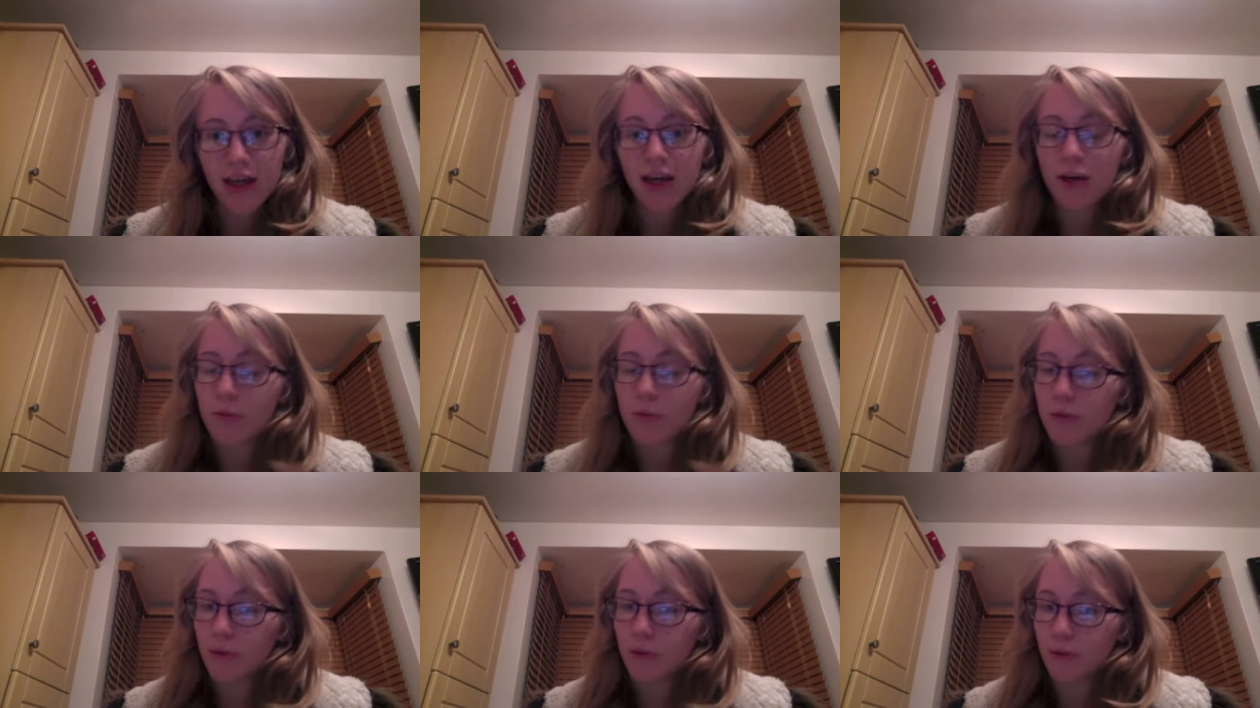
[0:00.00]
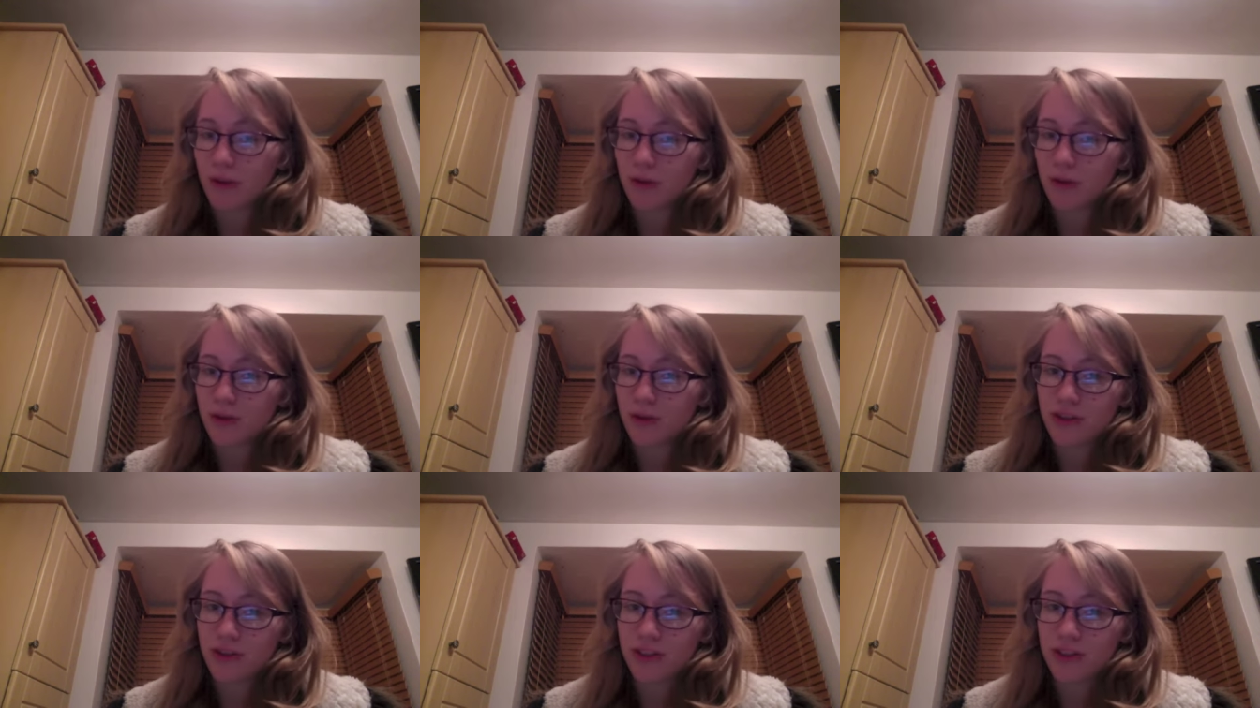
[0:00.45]
But we
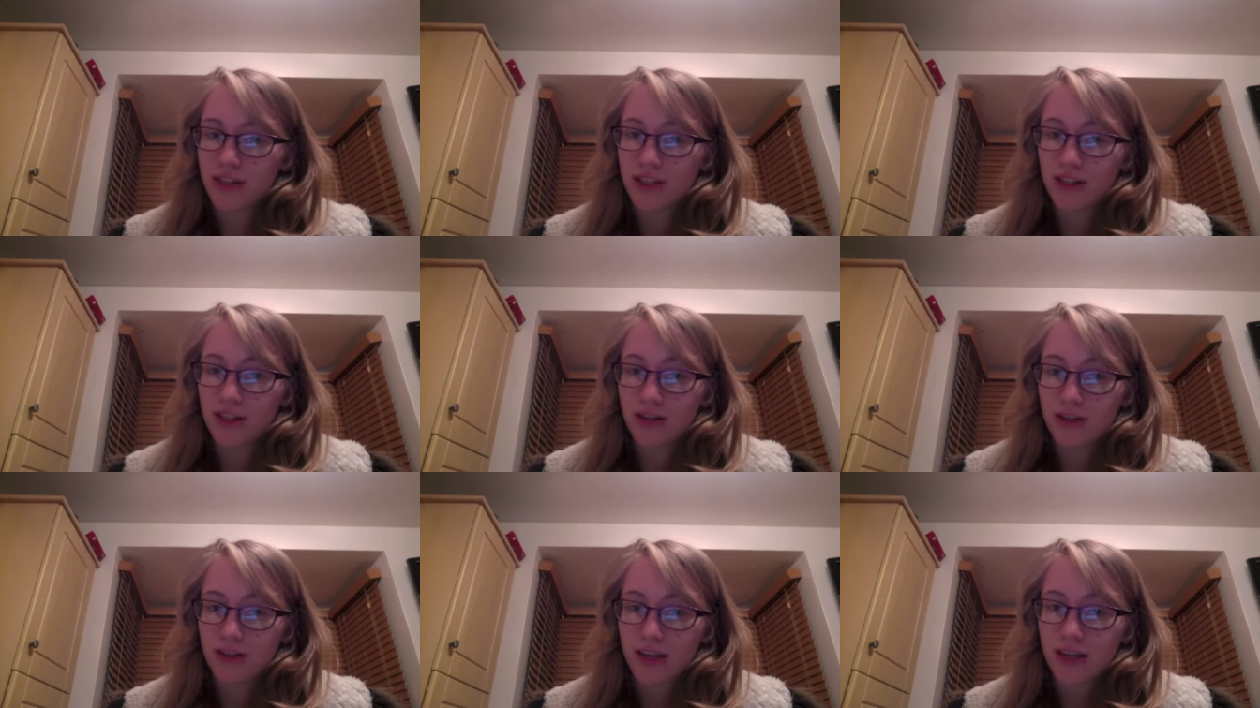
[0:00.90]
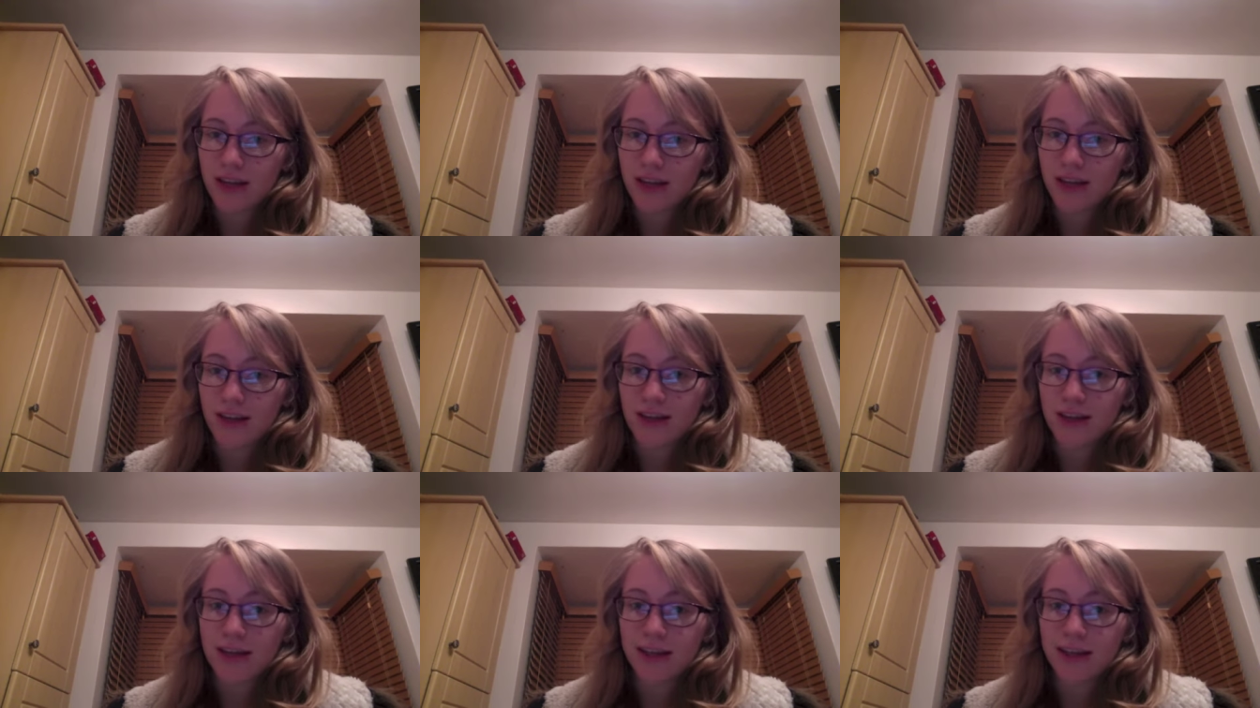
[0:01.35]
also didn't use
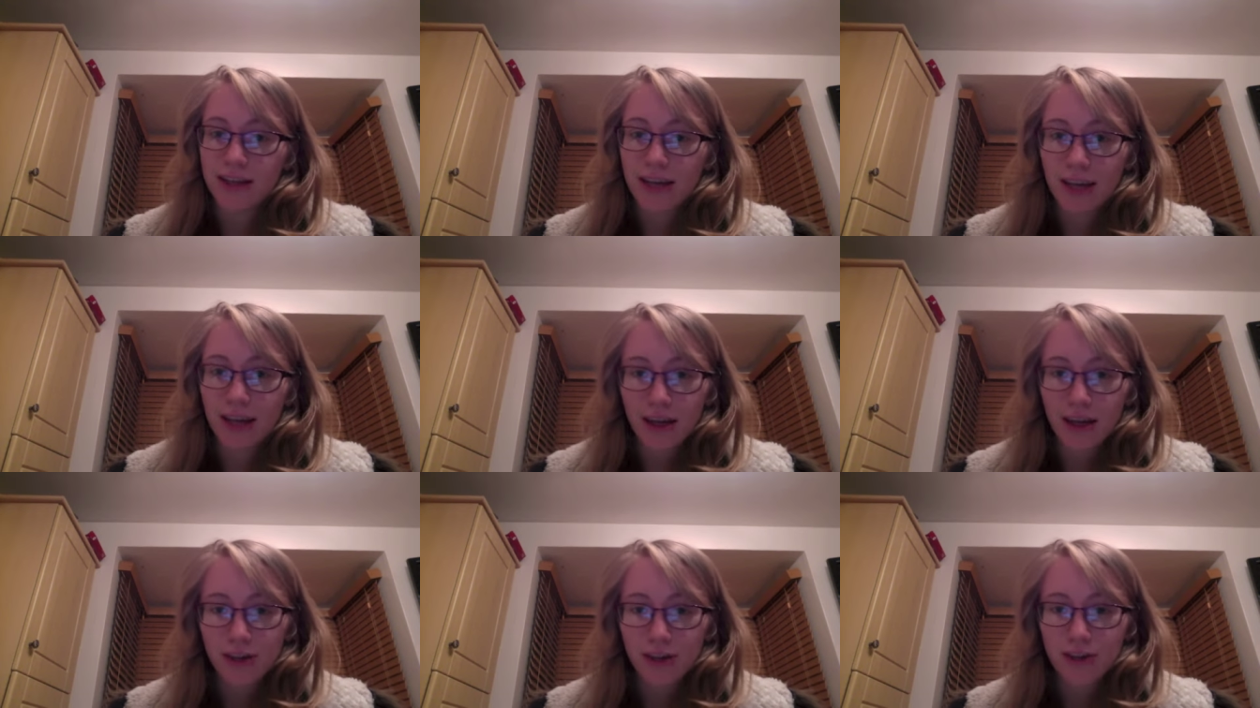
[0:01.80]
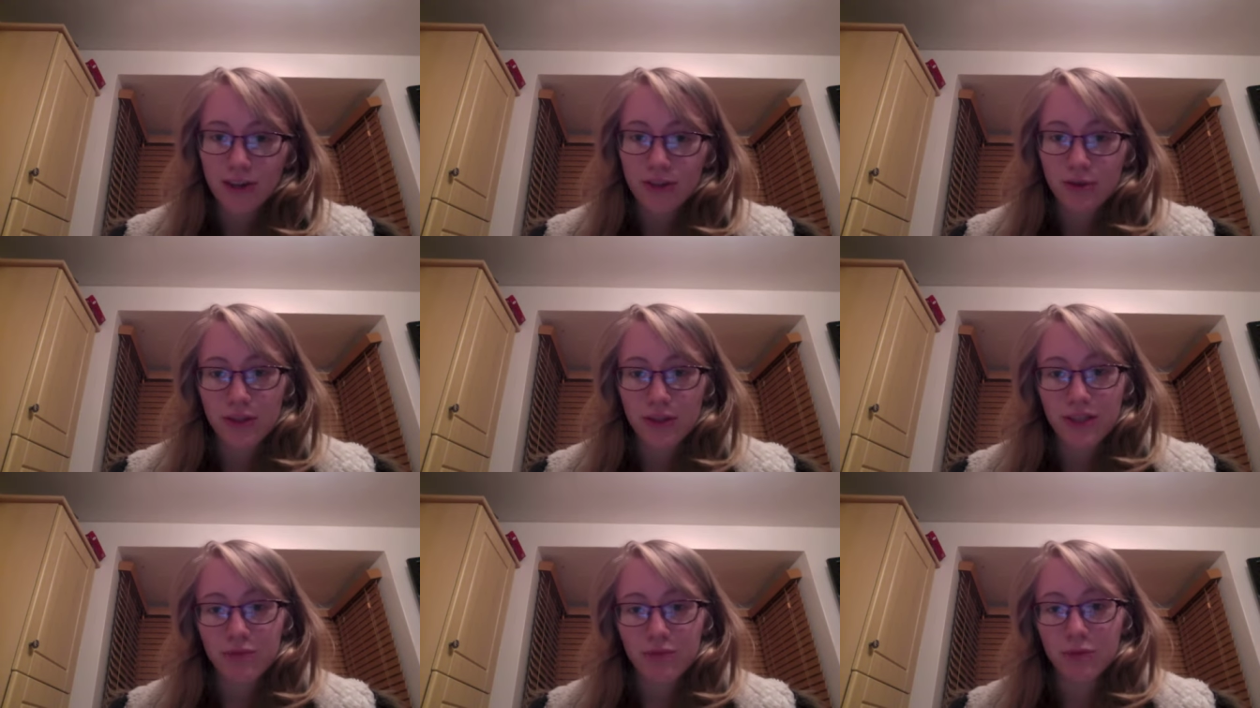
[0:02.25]
anything like yellow because we
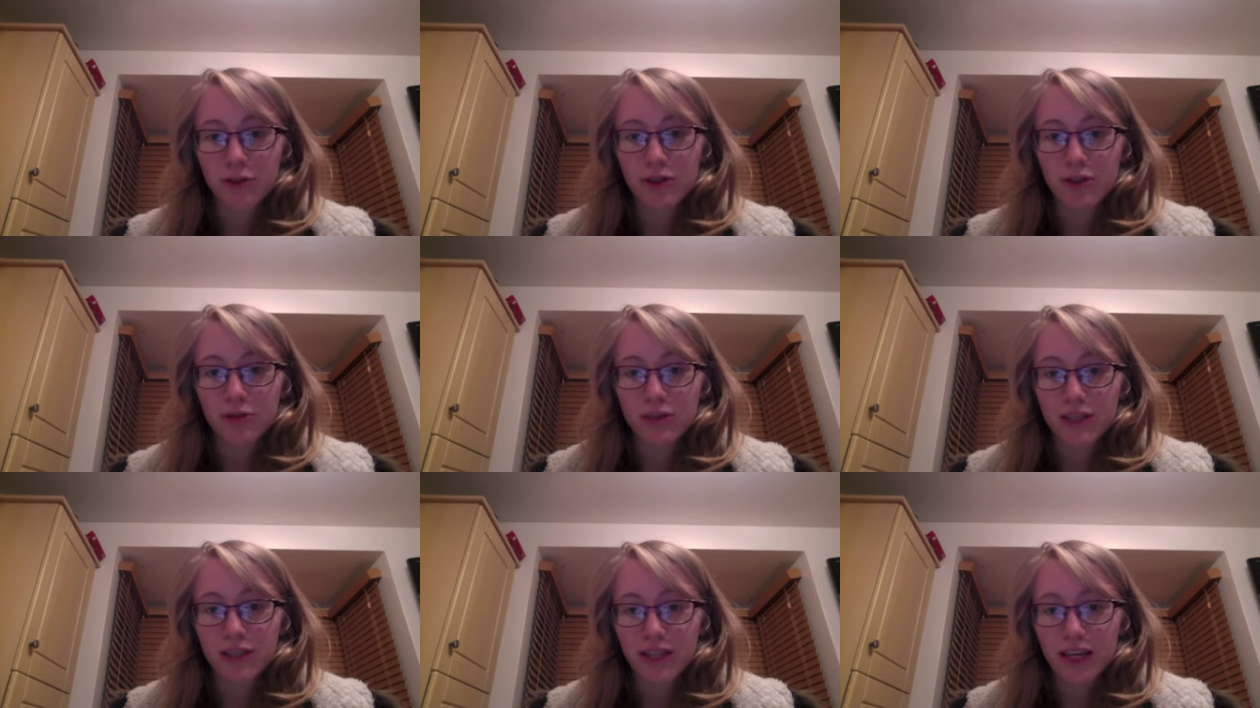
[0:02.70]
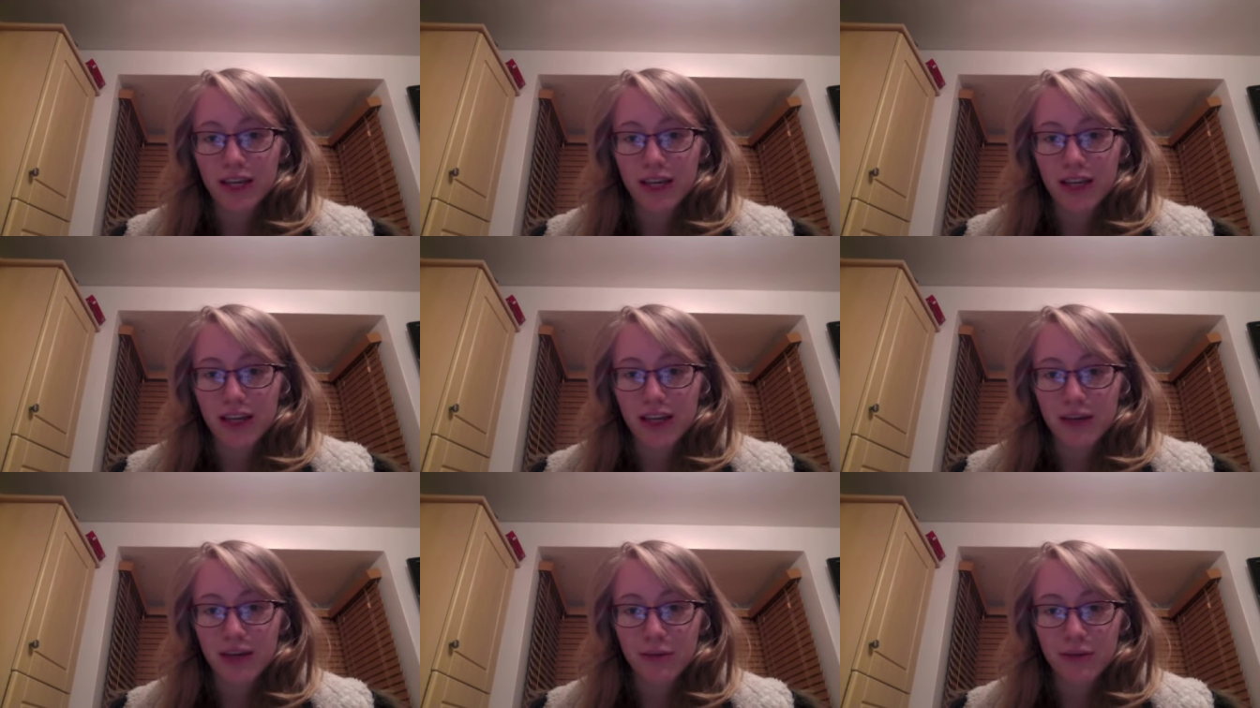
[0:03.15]
didn't want to indicate
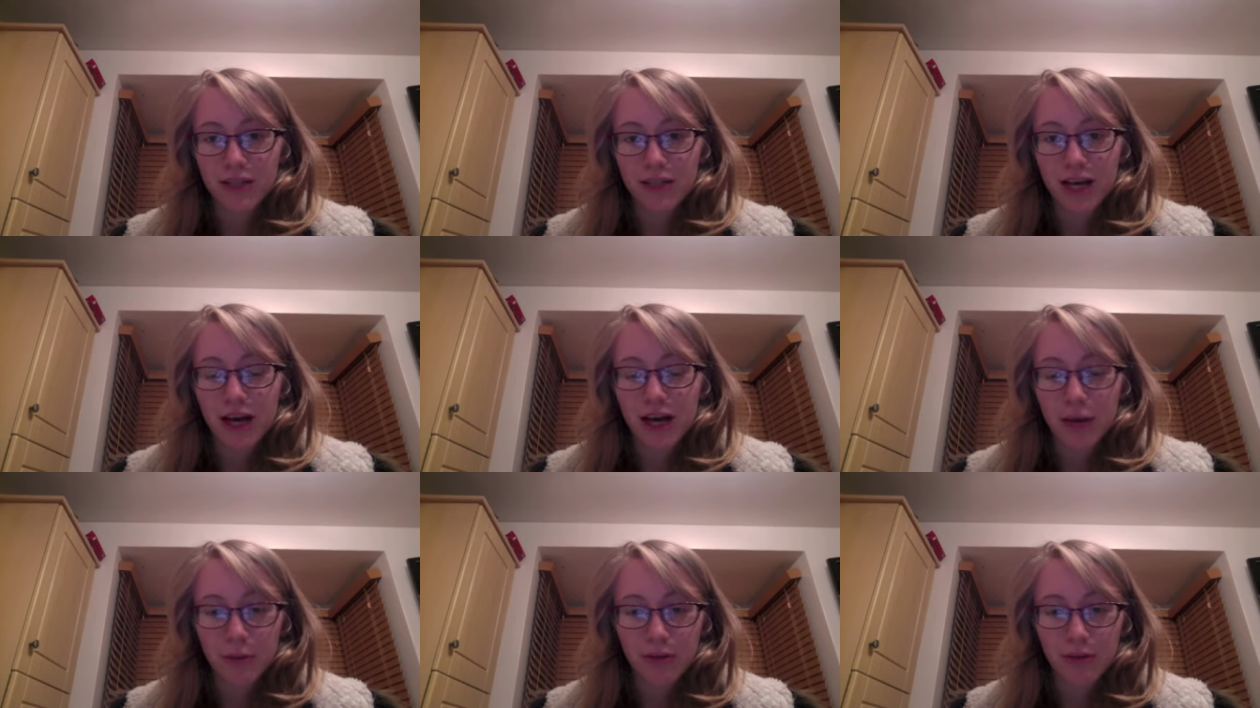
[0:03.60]
that it was a happy